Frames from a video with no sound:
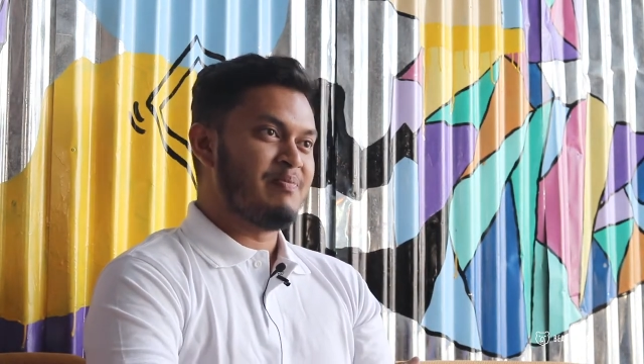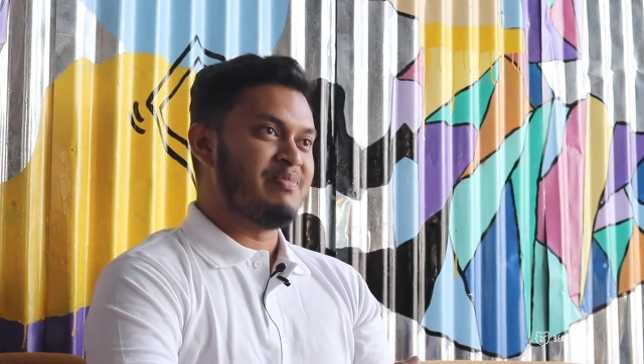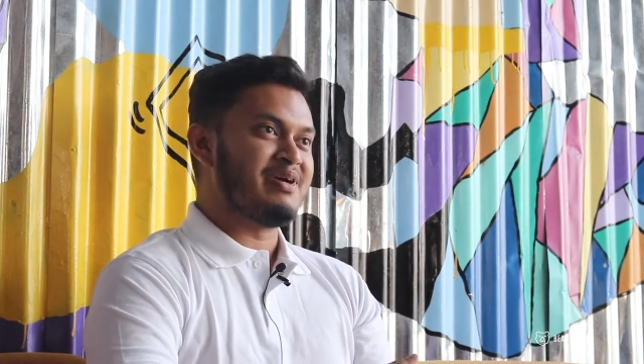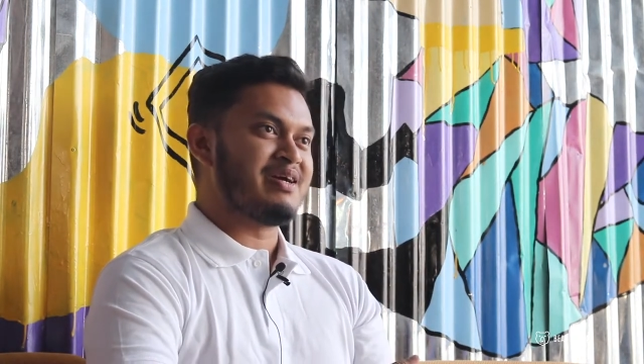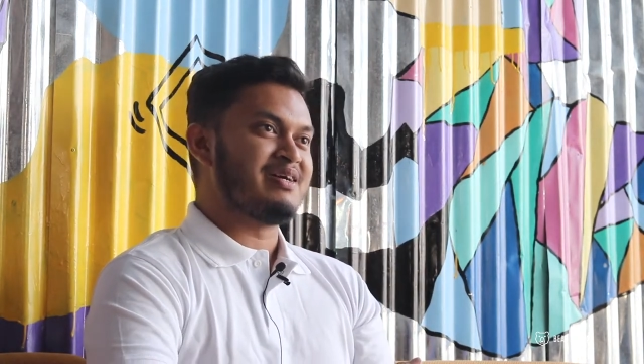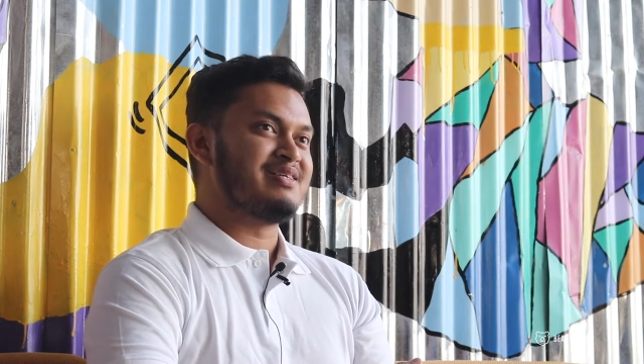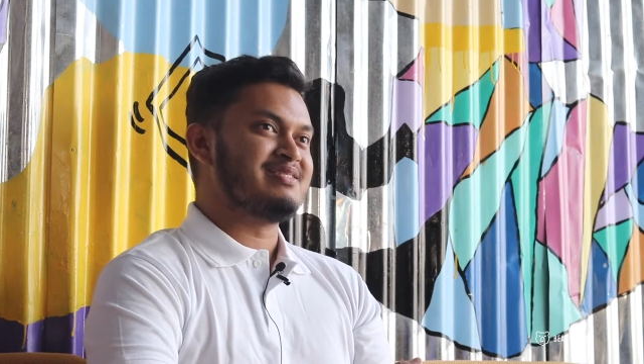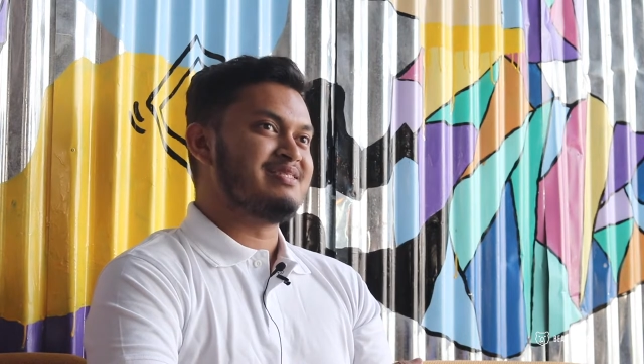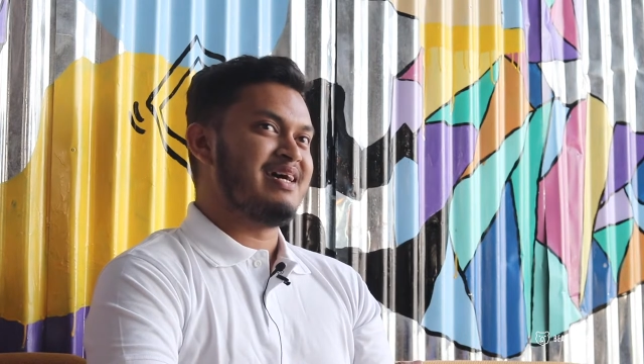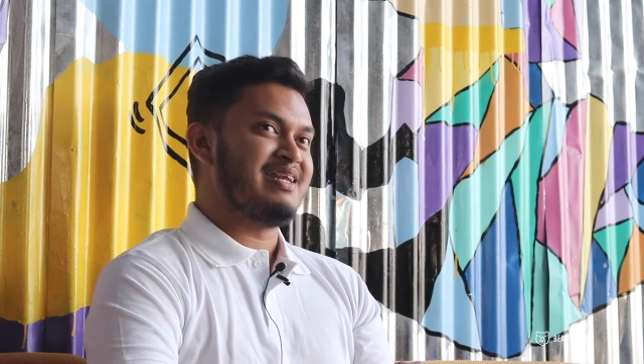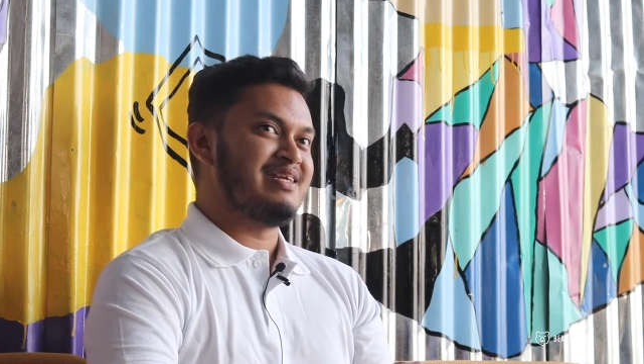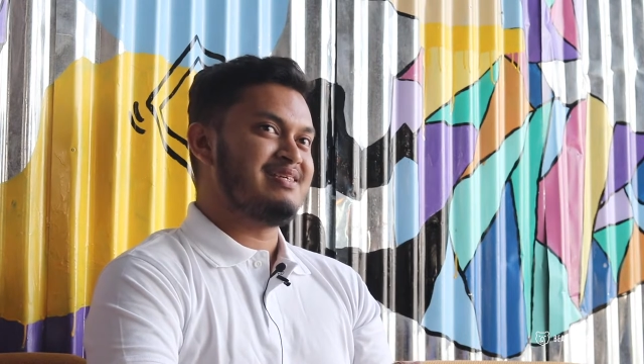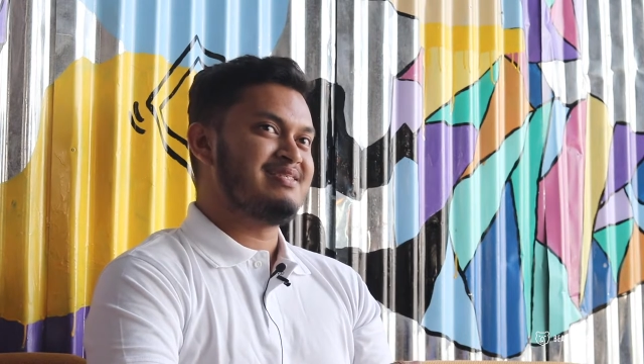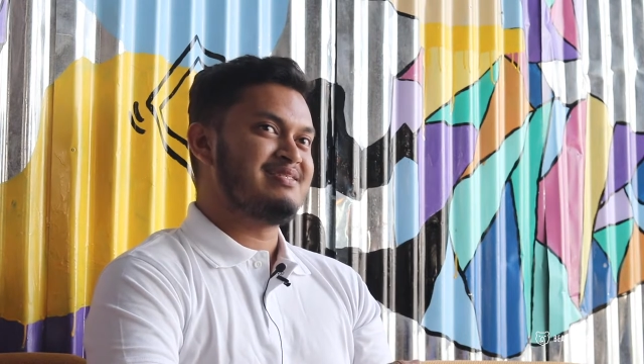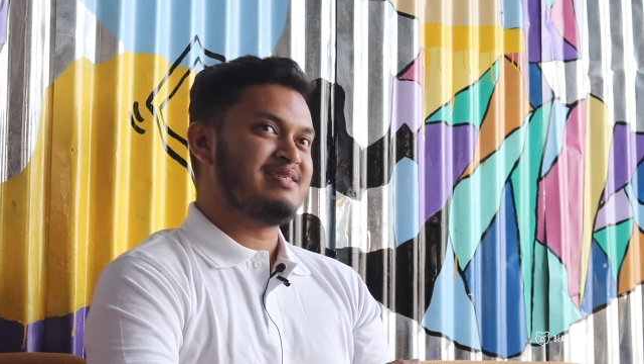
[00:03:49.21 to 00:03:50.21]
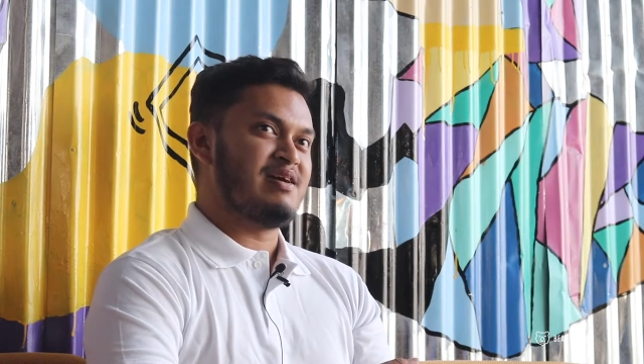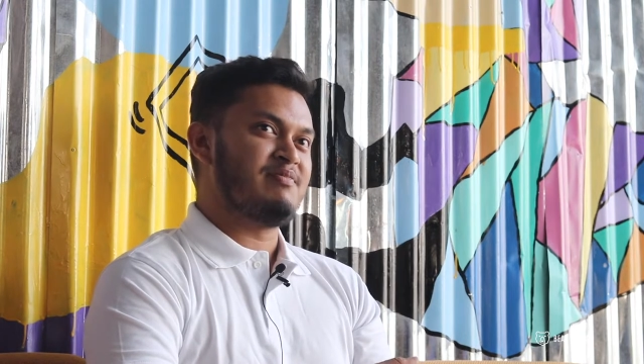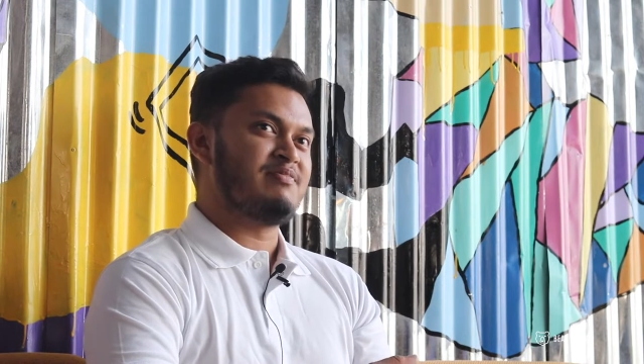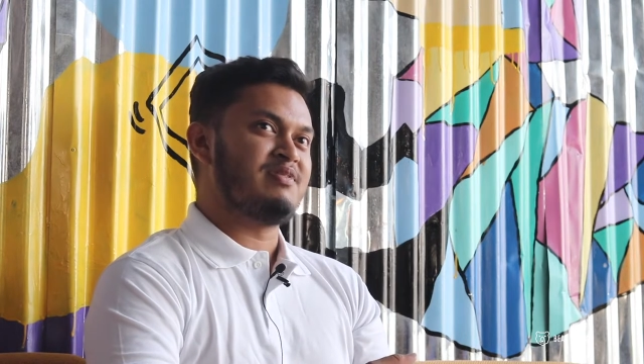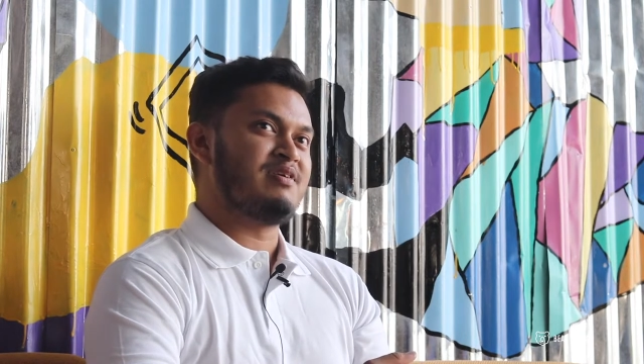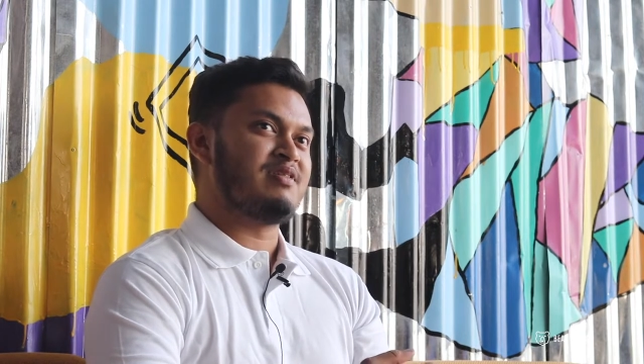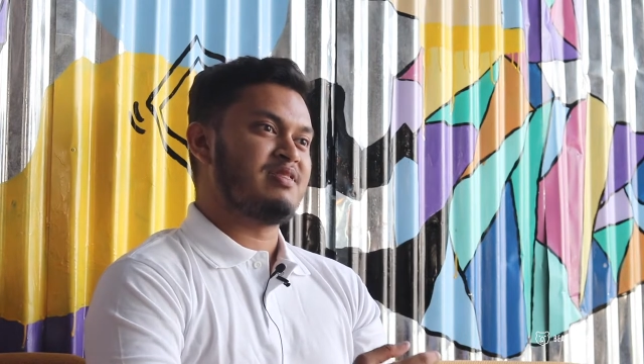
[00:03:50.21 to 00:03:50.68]
because that is
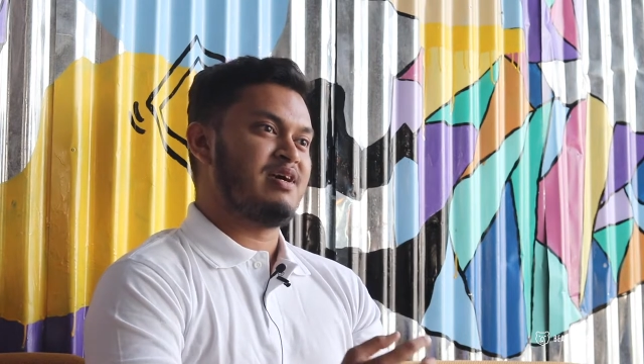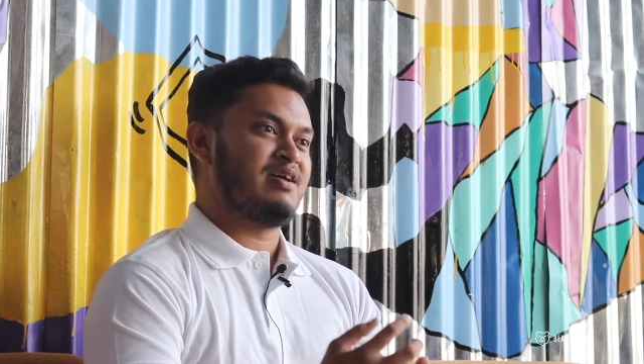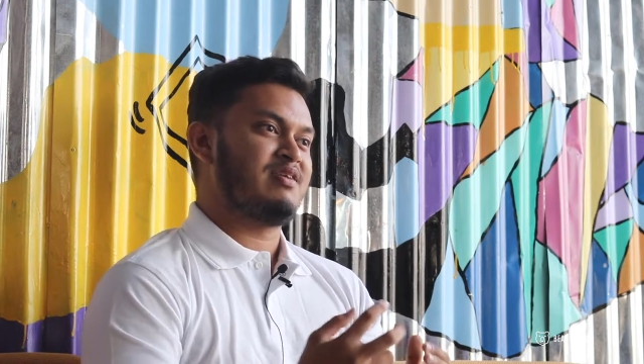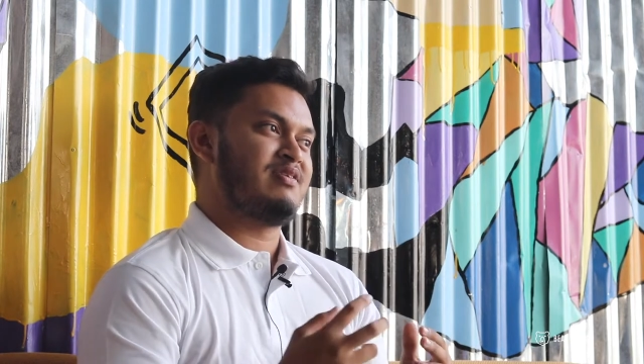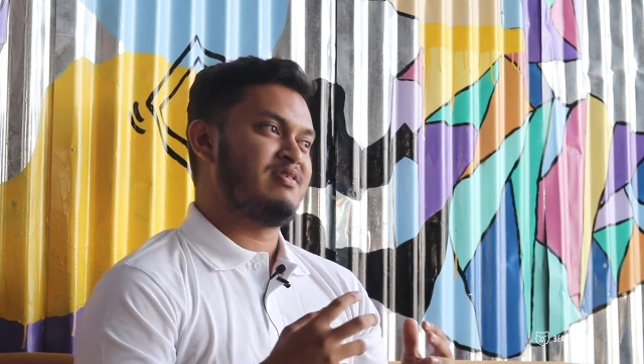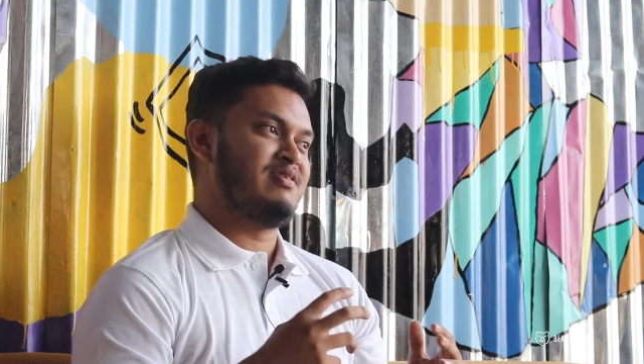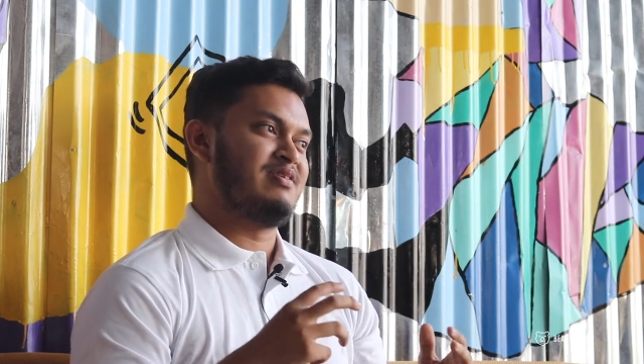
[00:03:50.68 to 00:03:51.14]
something that